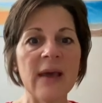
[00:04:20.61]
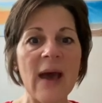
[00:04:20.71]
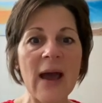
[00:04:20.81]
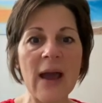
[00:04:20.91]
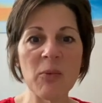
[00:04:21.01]

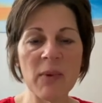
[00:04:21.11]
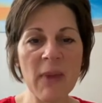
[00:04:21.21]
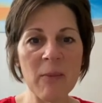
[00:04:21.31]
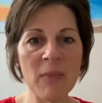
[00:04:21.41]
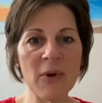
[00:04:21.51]
I
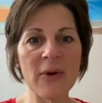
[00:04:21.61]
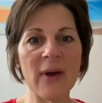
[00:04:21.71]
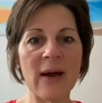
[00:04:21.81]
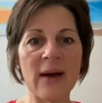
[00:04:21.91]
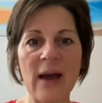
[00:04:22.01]
remember
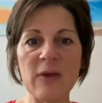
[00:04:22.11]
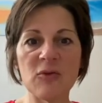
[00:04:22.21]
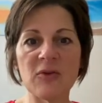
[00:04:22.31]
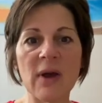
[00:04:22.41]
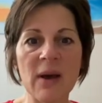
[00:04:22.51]
I
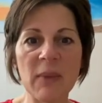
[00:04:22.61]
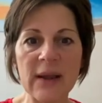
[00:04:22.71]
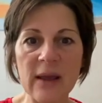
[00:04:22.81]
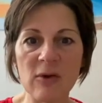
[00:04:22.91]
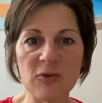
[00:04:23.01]
used to cut my
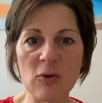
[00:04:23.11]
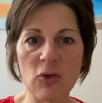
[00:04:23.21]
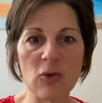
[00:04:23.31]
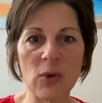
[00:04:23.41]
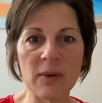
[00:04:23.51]
nails so
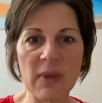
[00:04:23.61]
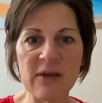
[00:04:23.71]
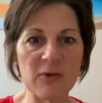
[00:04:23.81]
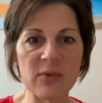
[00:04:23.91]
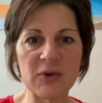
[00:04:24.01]
short
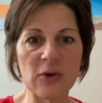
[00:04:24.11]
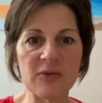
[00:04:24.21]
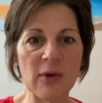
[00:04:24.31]
because I was a nurse.